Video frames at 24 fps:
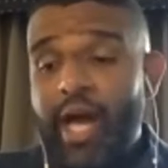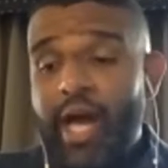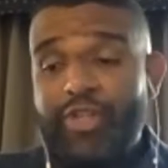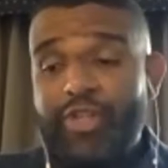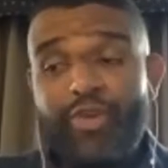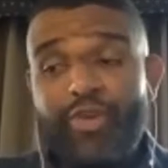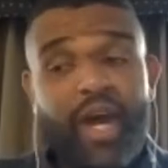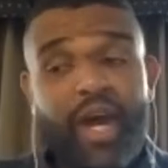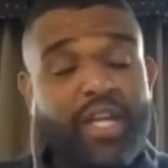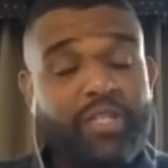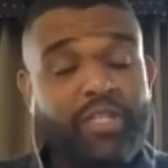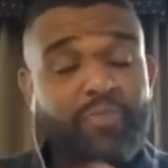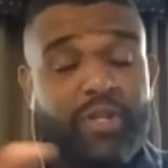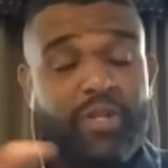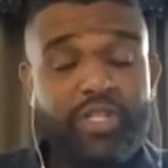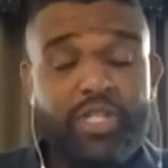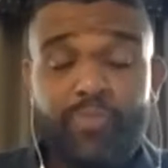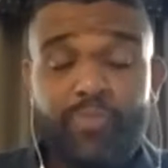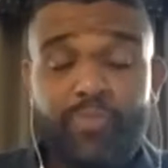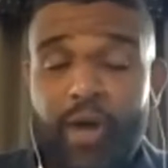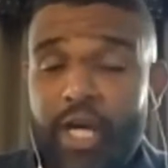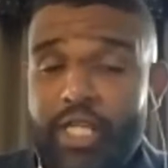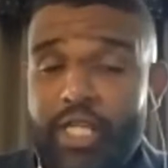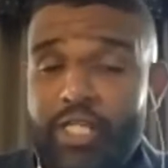I tried as much
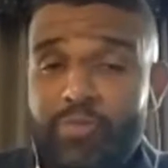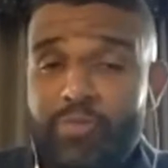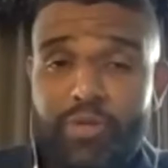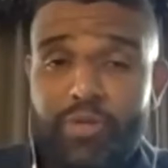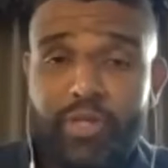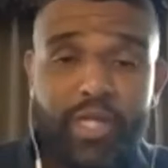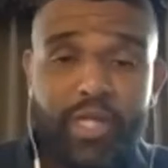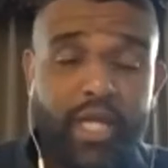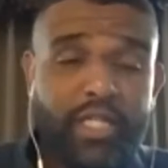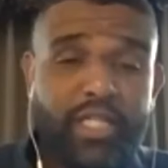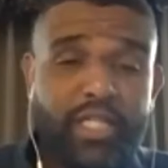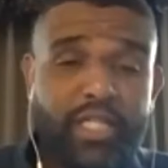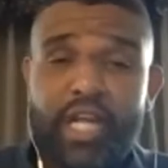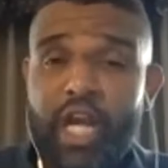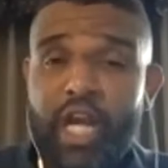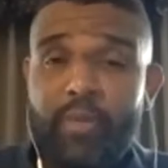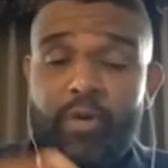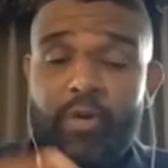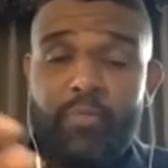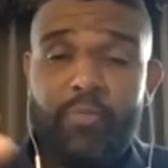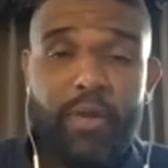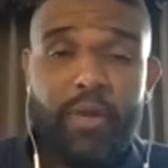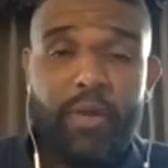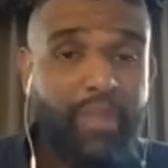as possible not to talk
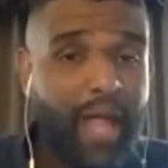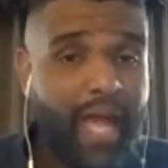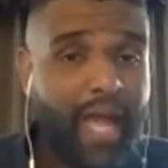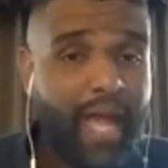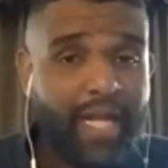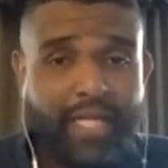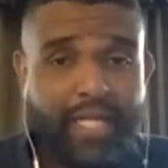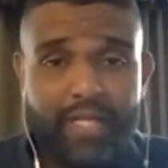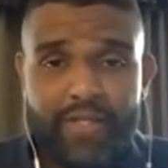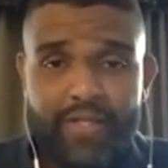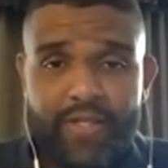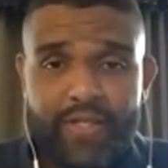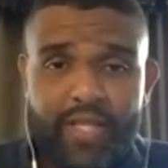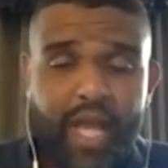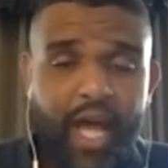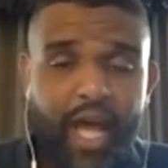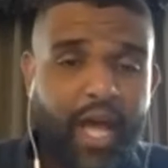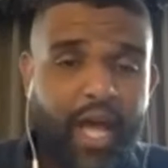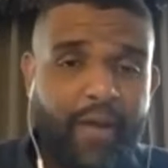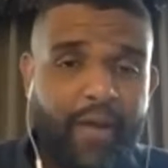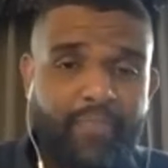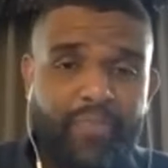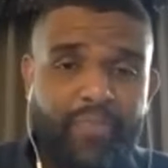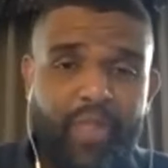about my blackness,
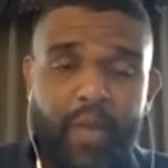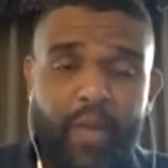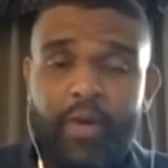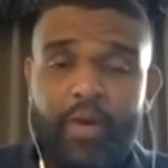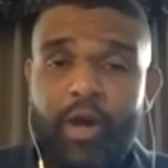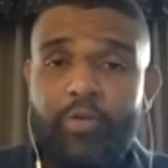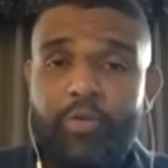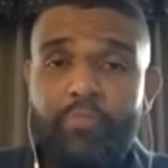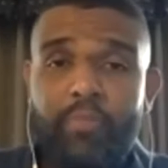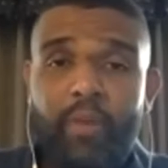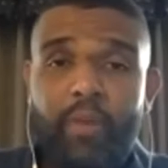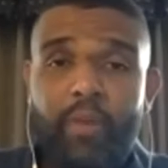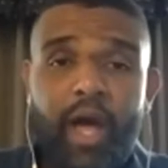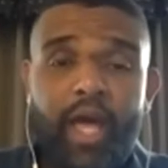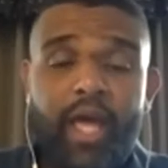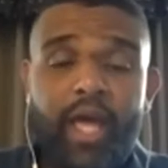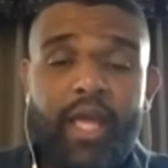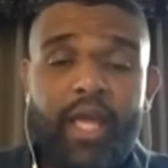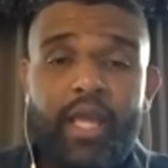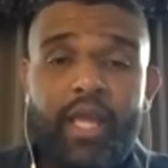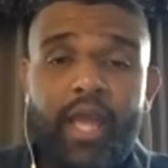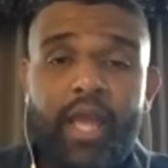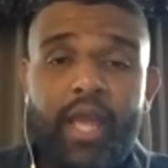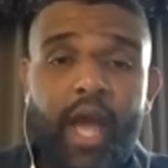about
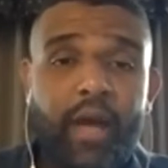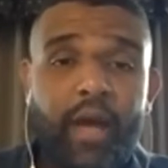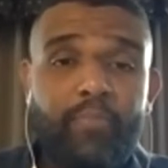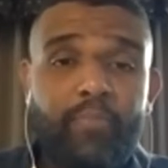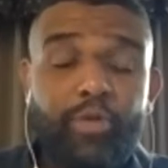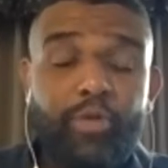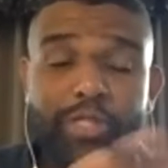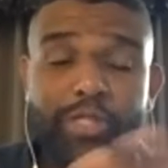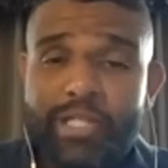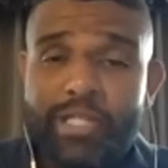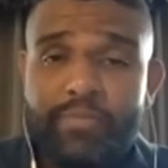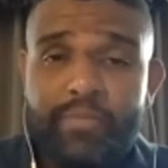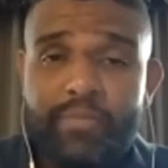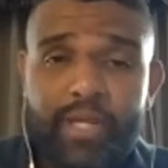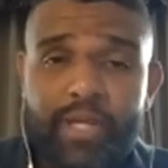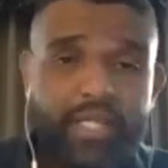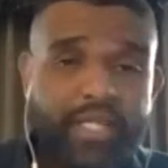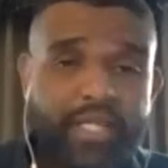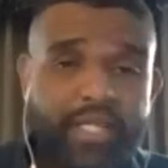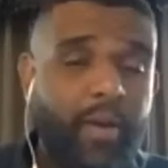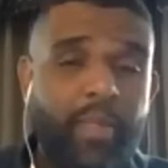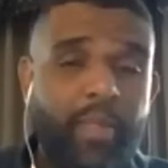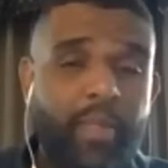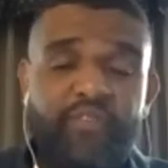my
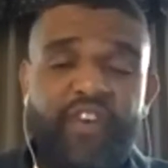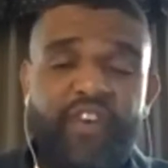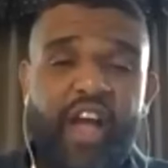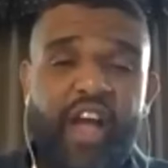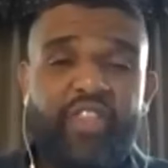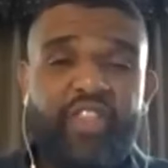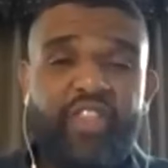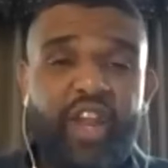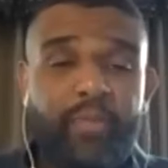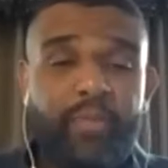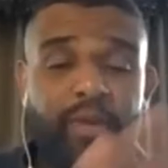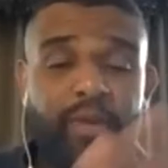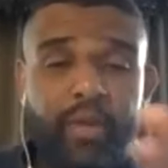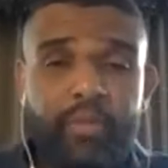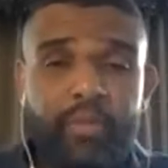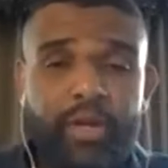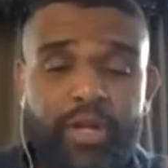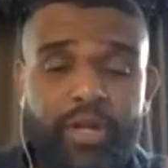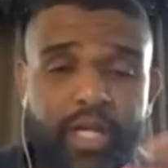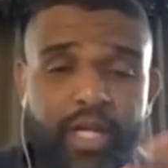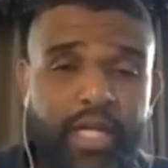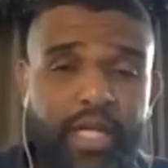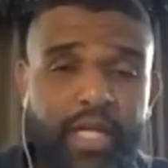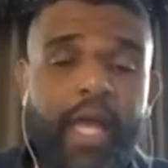Muslimness, about the fact that I'm an
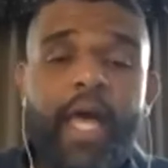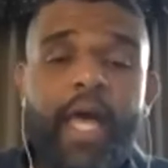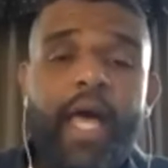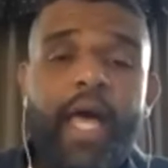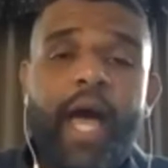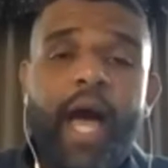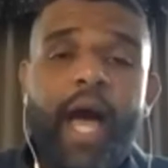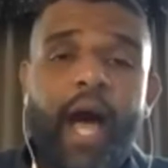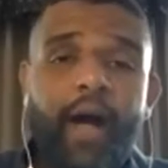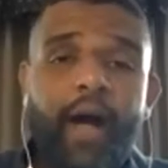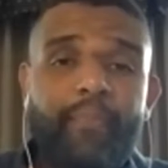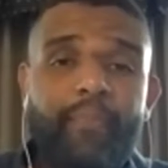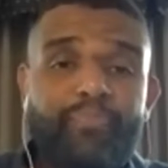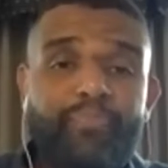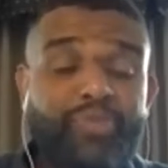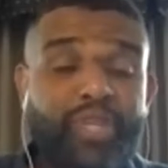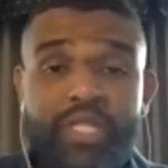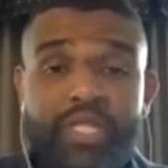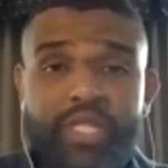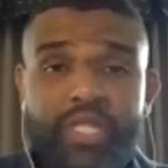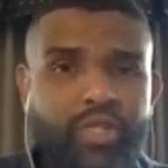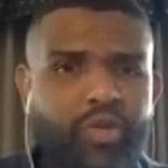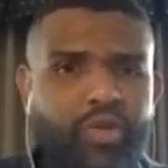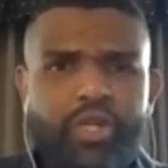immigrant,
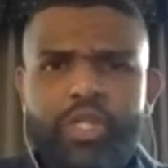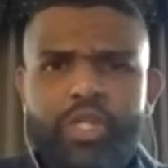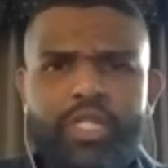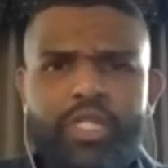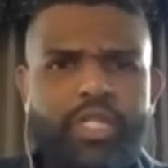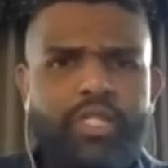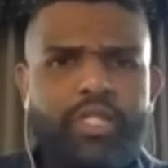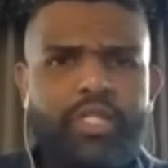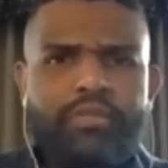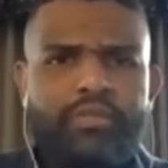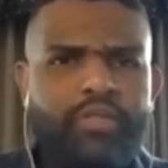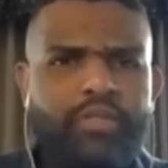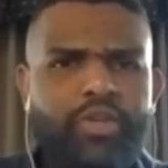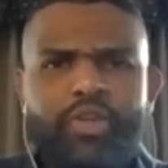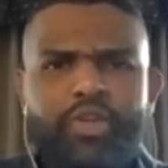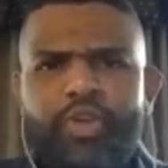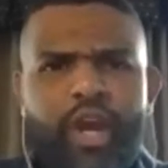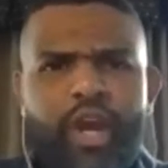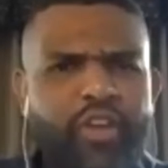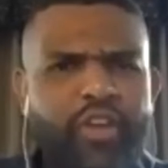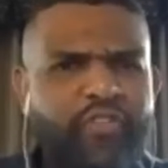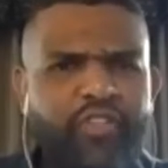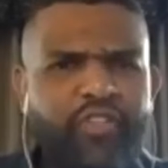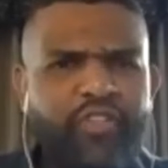just in order to
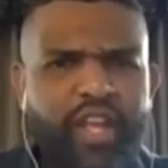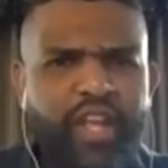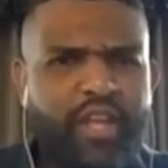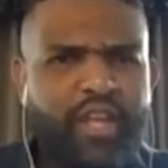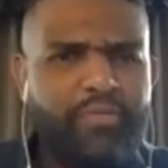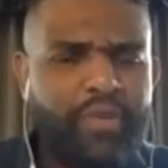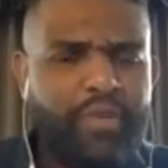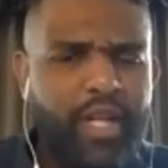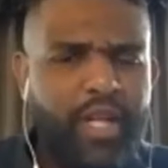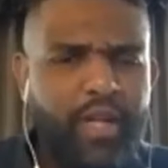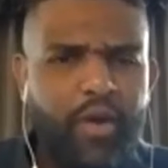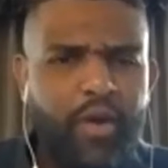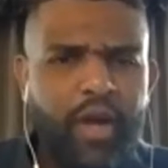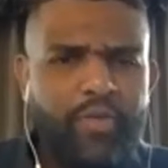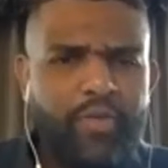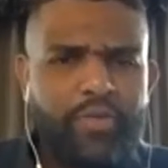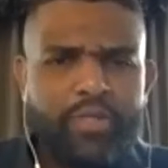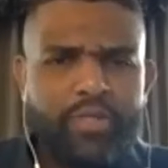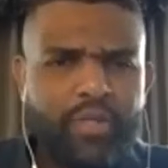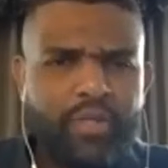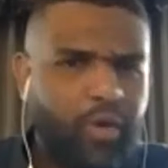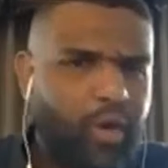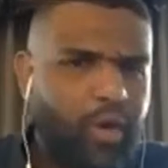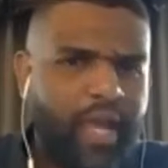try to fit in. I
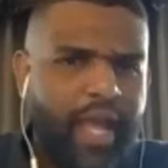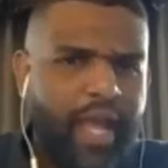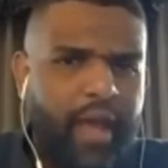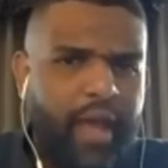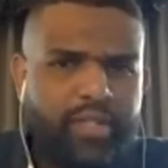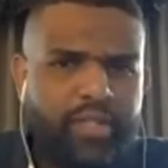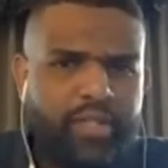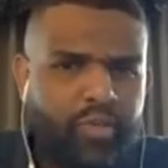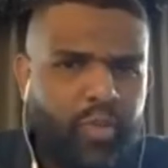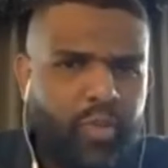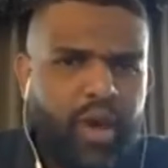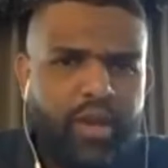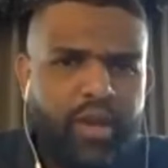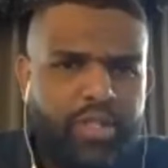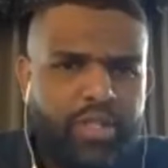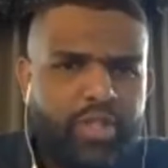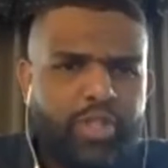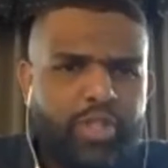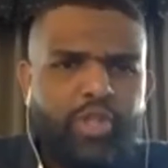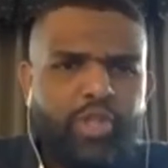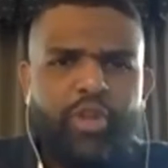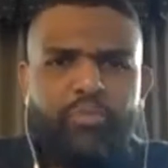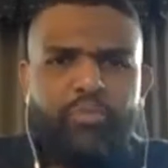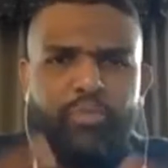was okay. I just wanted to
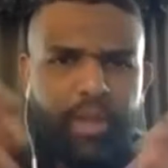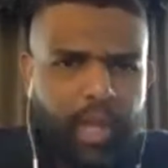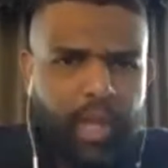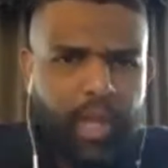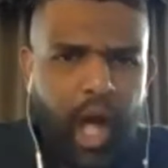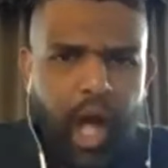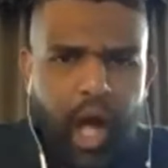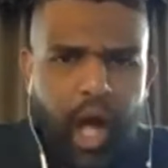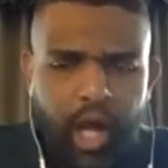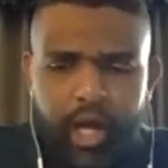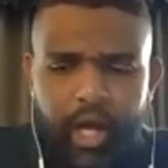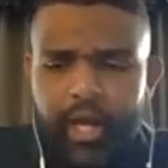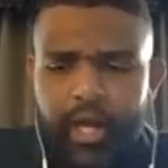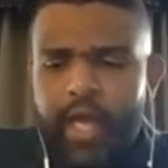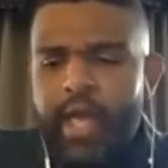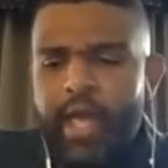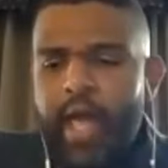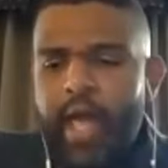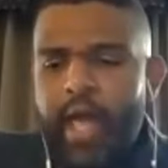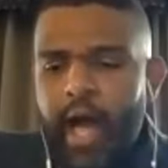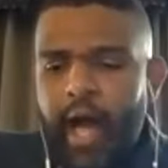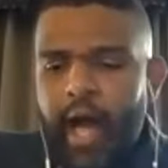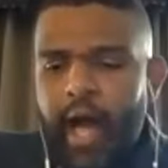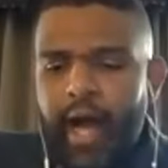just sort of belong.
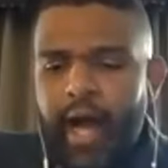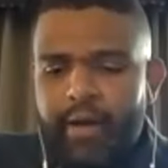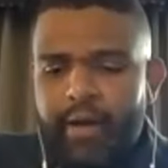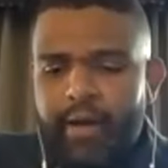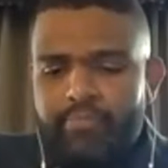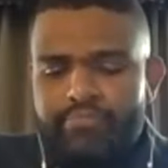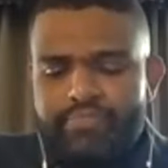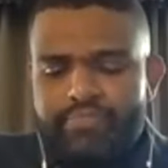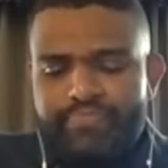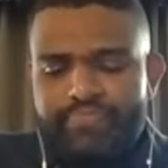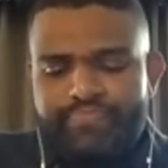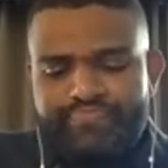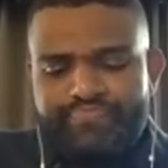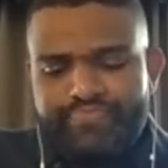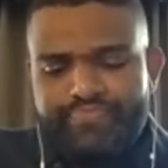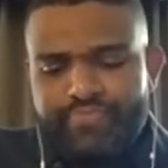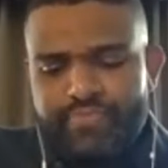And